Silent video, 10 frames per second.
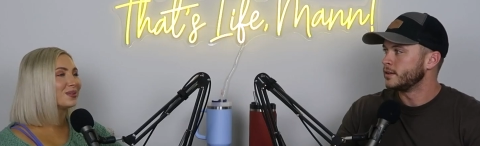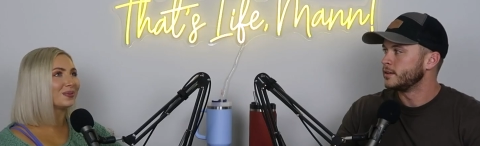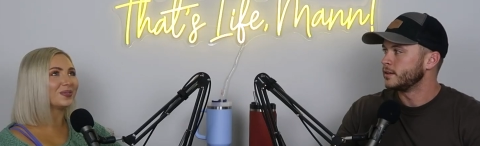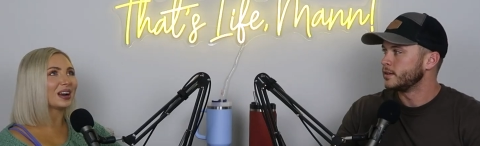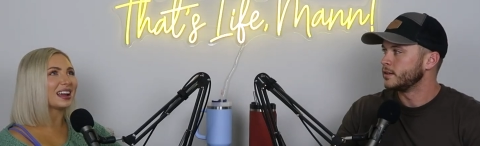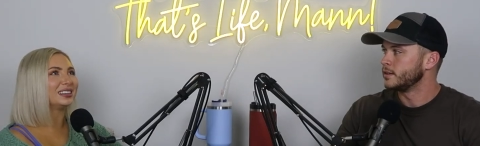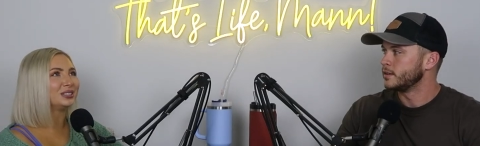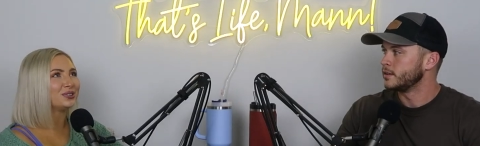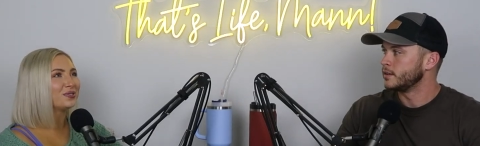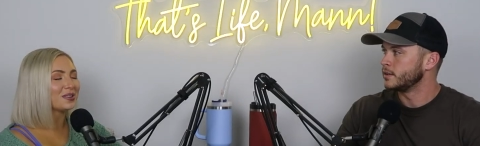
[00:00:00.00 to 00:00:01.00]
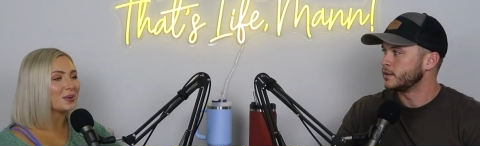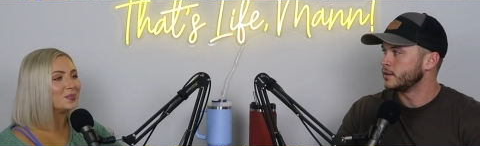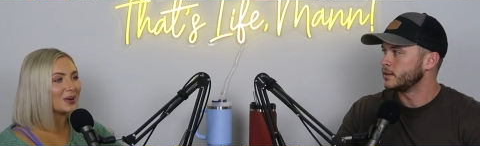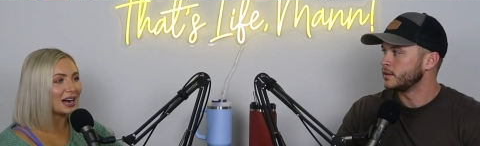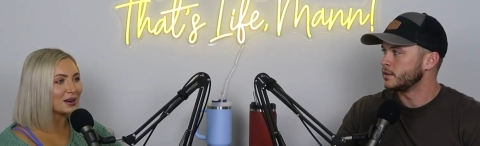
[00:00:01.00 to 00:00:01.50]
Speaker 1: but what I do feel
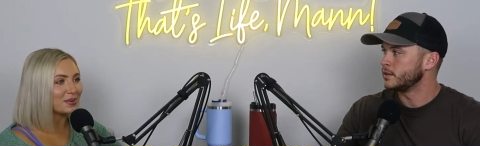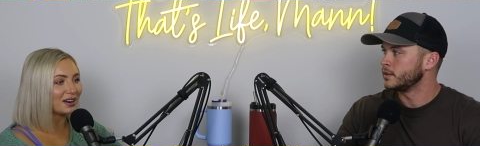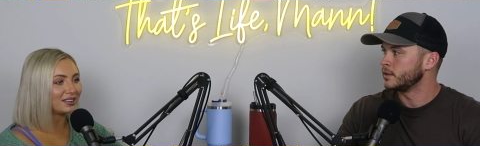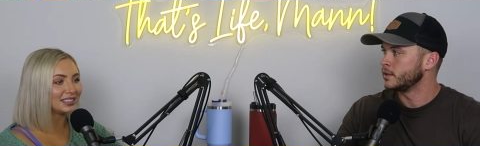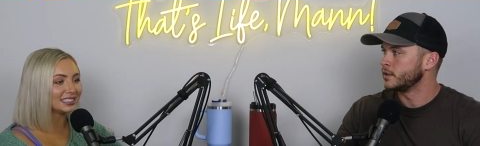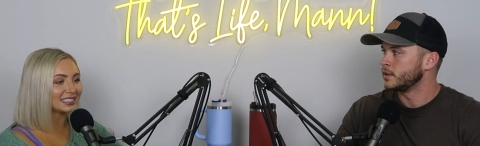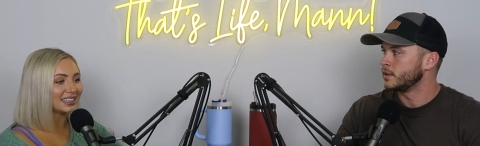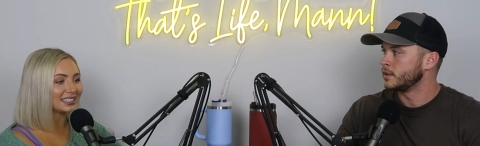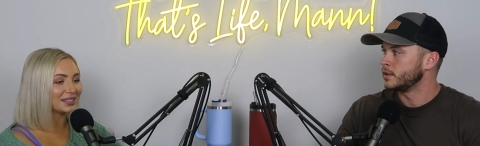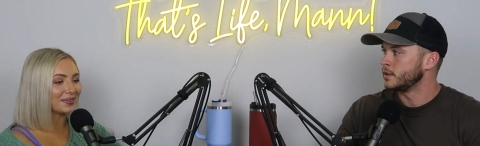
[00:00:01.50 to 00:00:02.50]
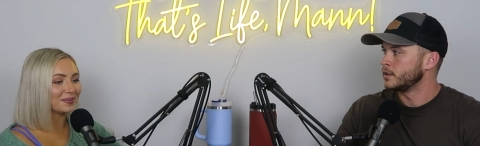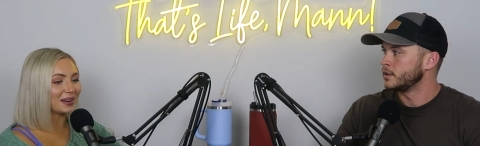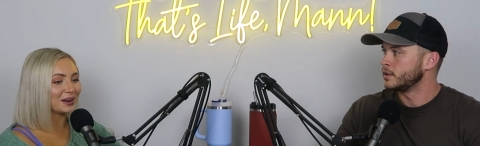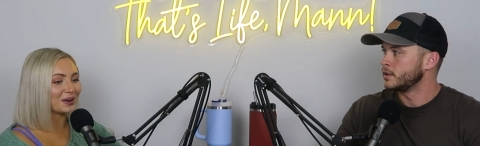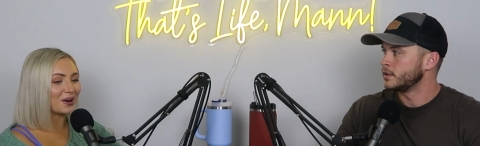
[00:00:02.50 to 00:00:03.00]
bad about is like someone
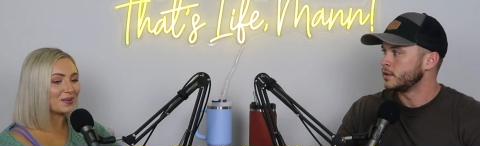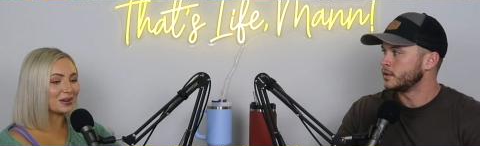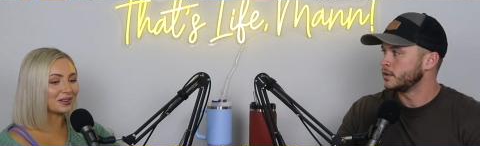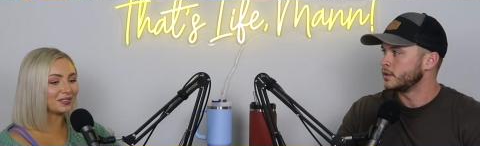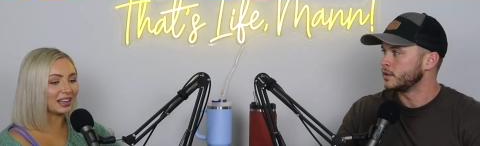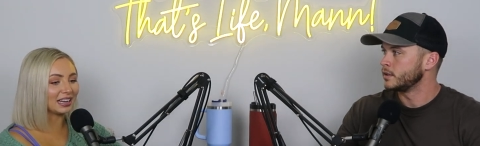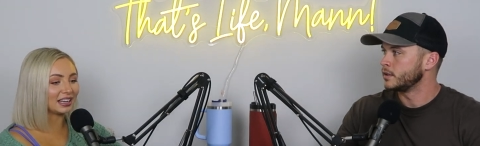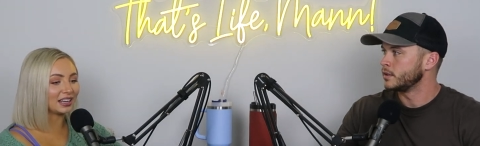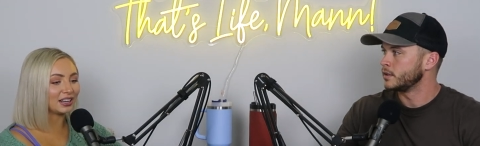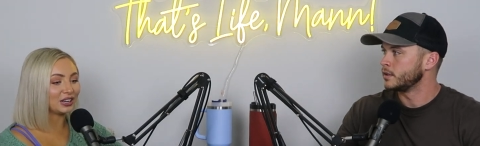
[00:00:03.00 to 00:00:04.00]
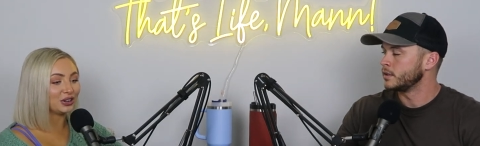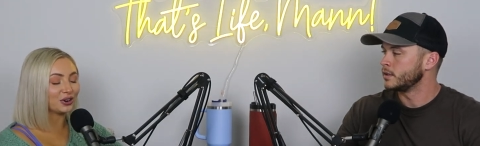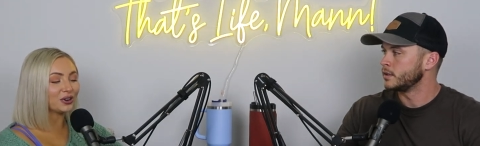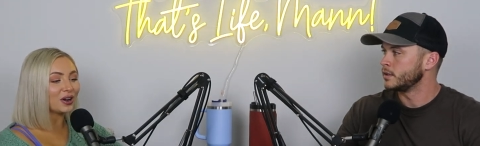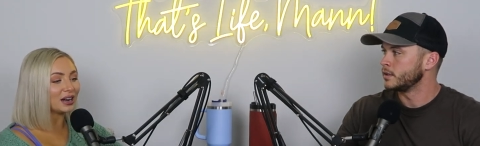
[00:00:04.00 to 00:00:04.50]
made a comment of like,
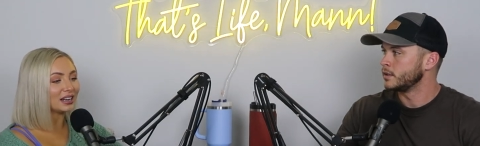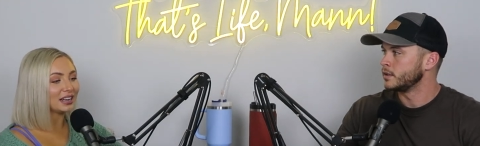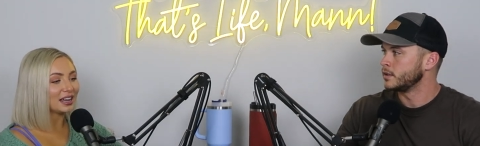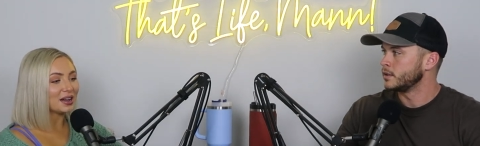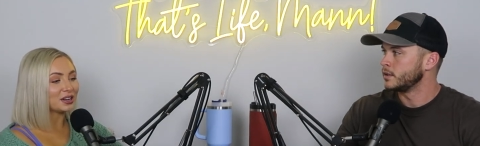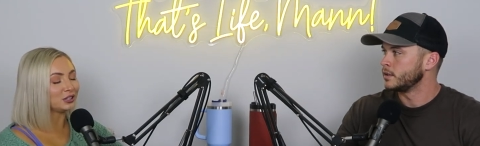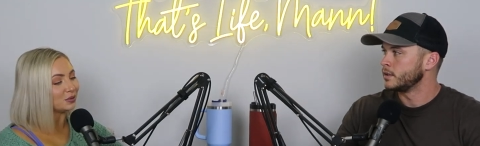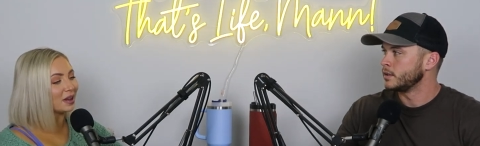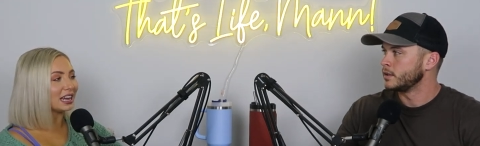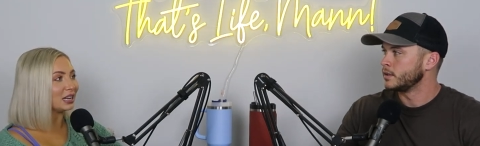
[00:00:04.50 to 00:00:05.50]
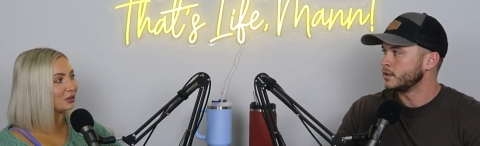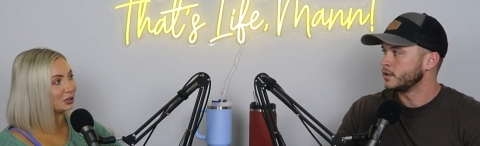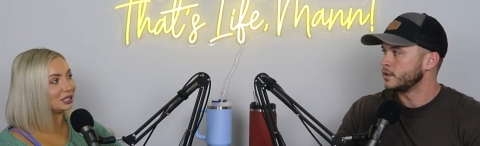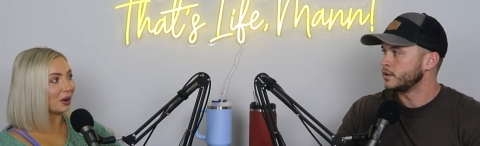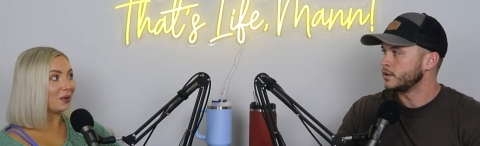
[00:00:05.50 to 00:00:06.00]
you're not just making
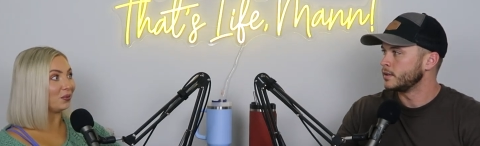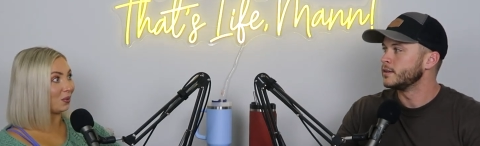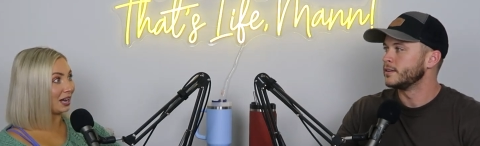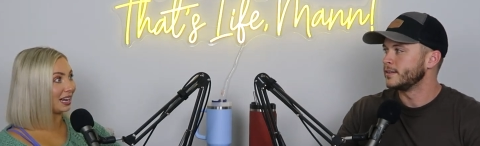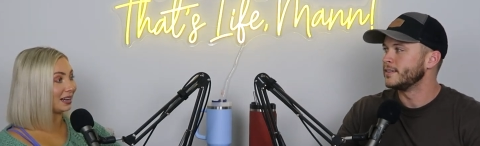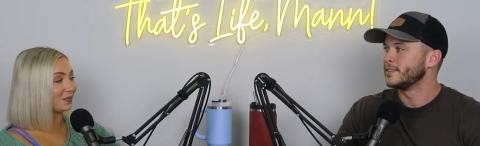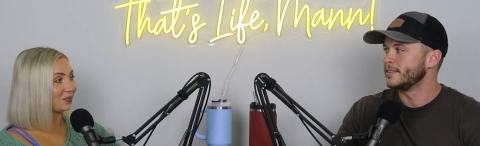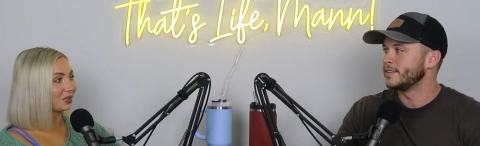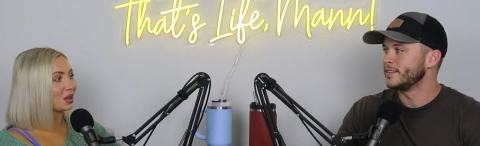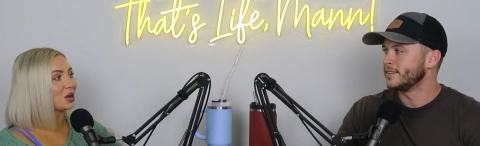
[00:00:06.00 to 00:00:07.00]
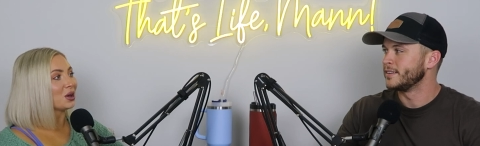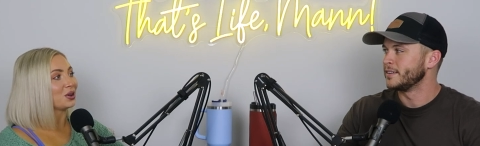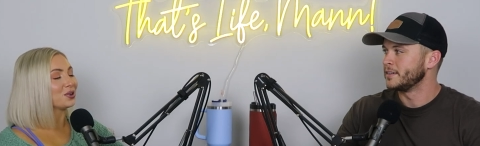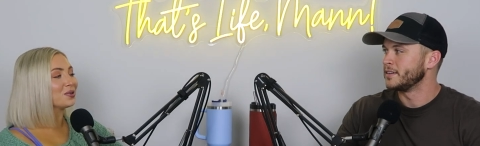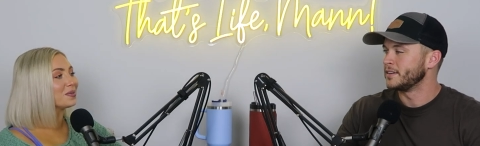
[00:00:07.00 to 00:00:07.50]
yourself wait
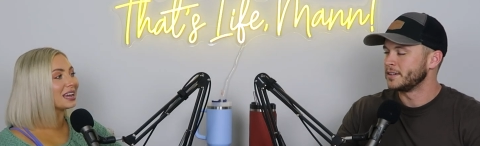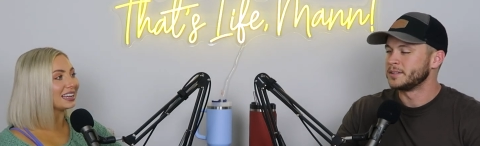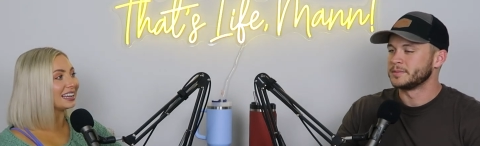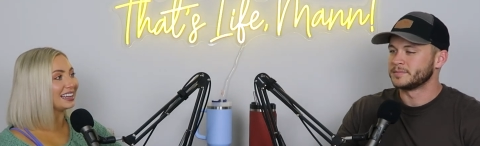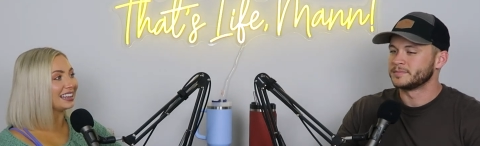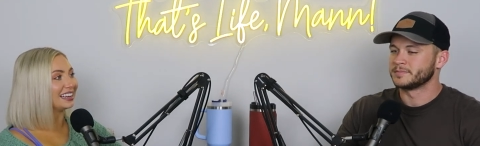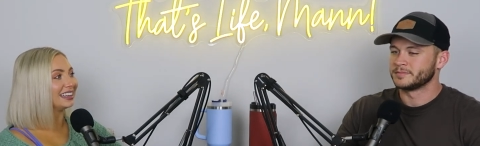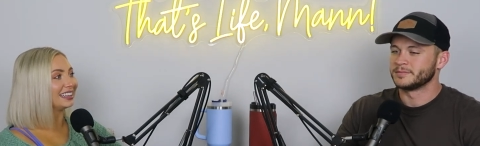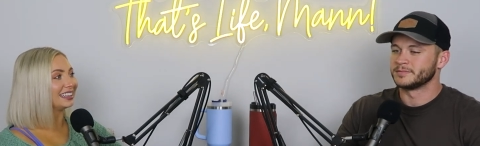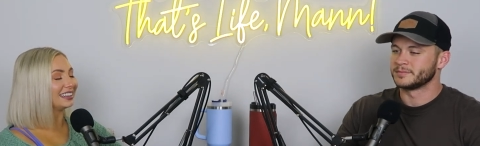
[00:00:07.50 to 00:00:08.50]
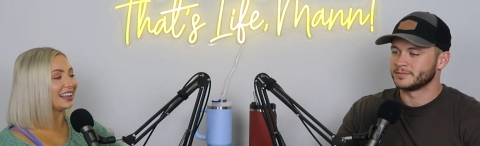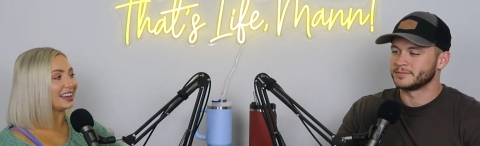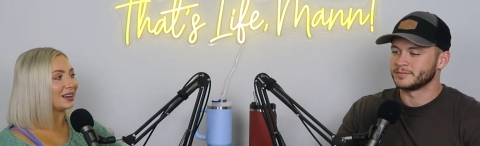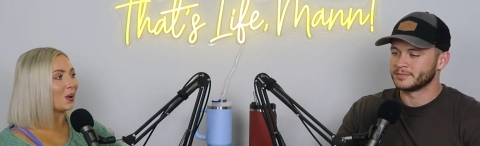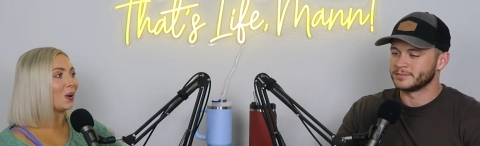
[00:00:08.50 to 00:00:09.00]
you're making
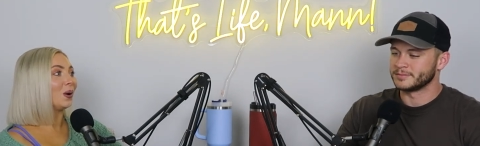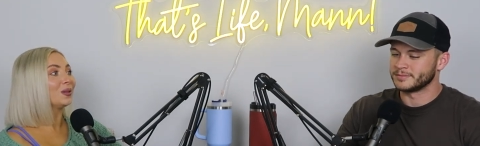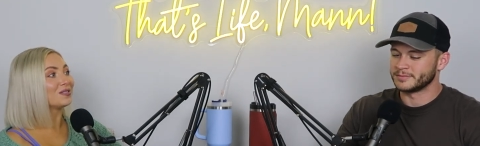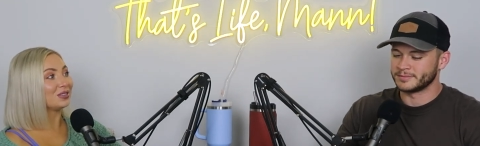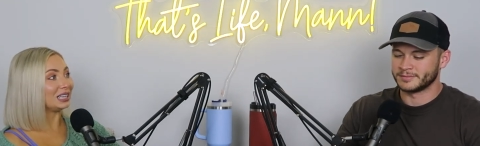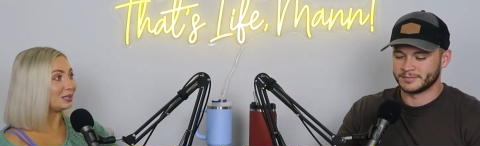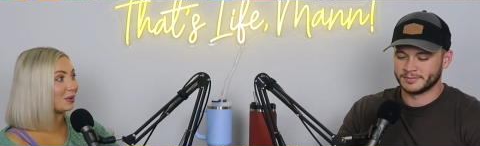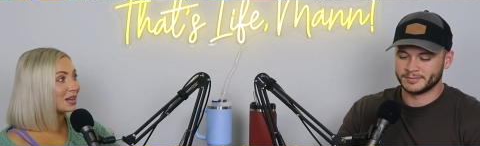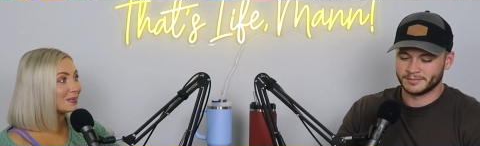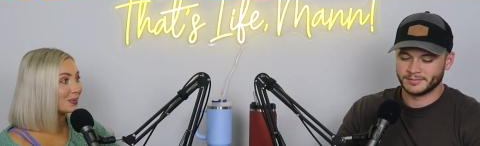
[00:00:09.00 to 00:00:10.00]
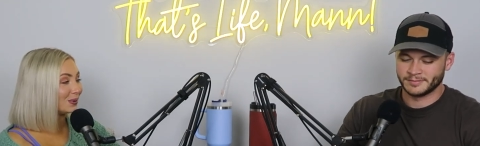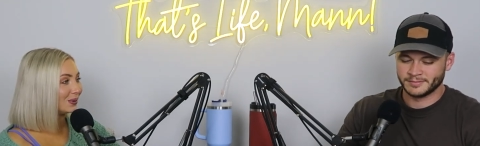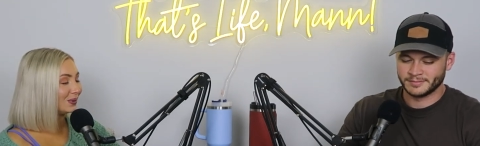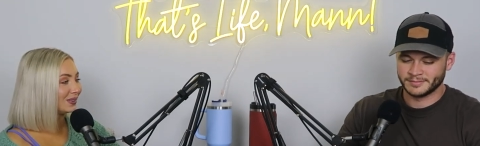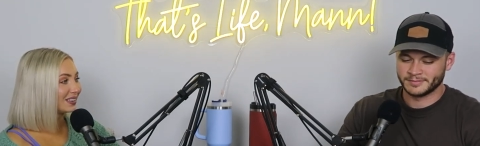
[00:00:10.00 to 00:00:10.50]
like all mm-hmm. of these
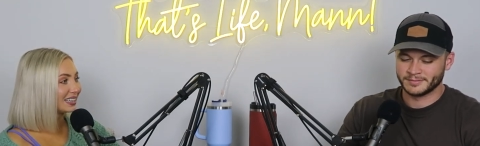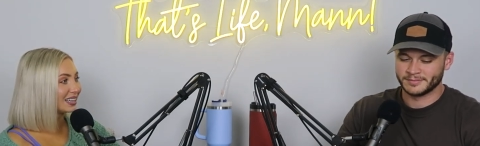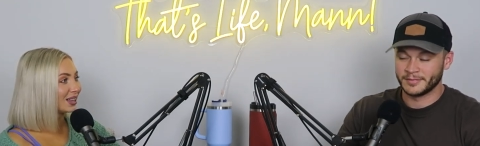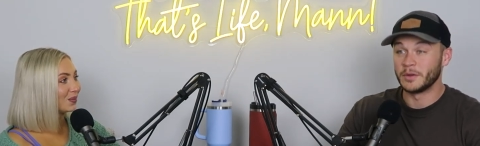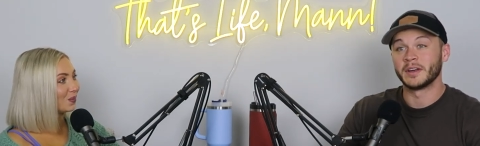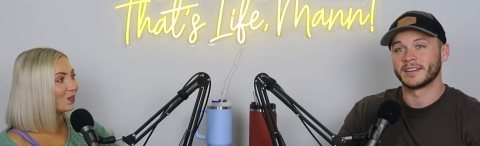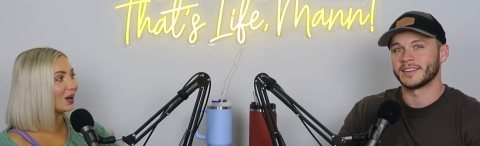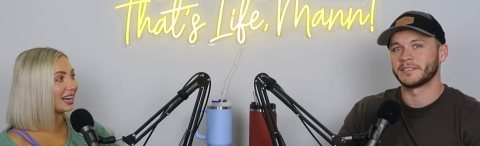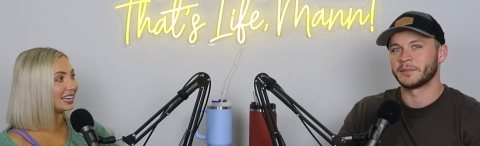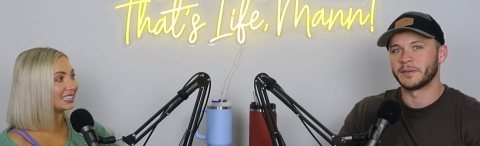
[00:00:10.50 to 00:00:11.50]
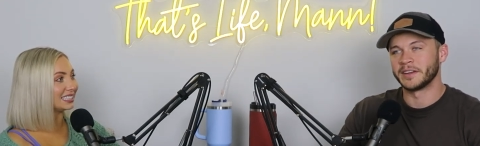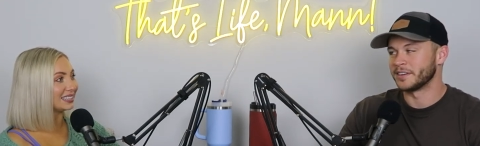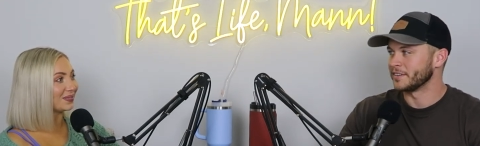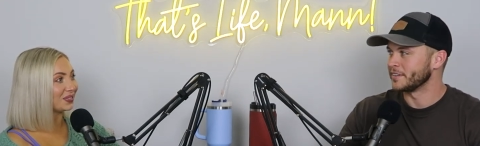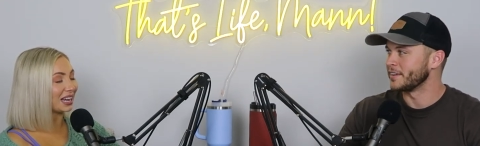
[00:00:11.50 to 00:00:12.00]
people
Speaker 2: you guys wait,
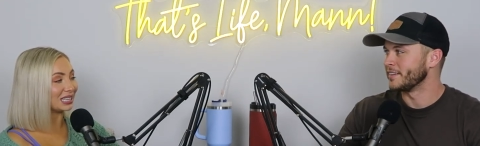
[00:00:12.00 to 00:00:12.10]
wait. Yeah.